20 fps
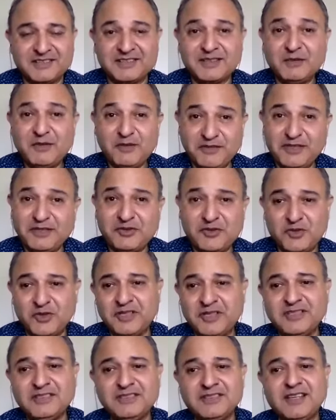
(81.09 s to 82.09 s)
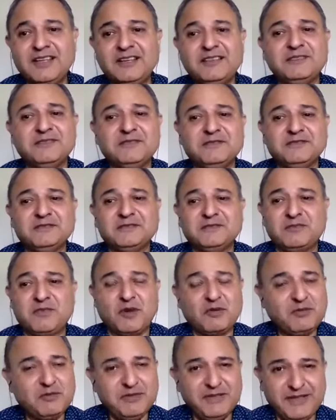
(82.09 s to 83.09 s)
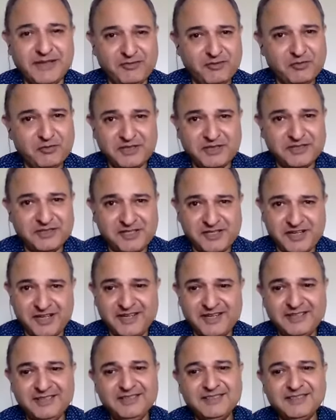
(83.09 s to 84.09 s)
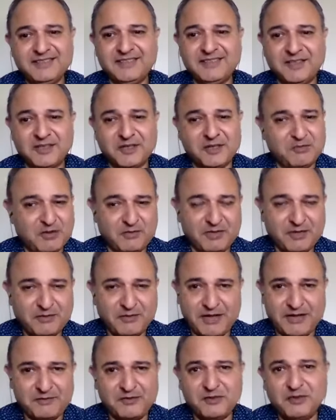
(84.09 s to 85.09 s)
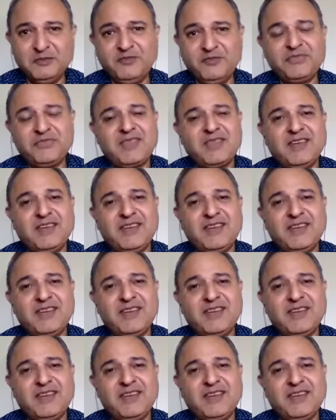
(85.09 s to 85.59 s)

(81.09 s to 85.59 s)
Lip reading: Some of their stories have probably never been shared on a public platform,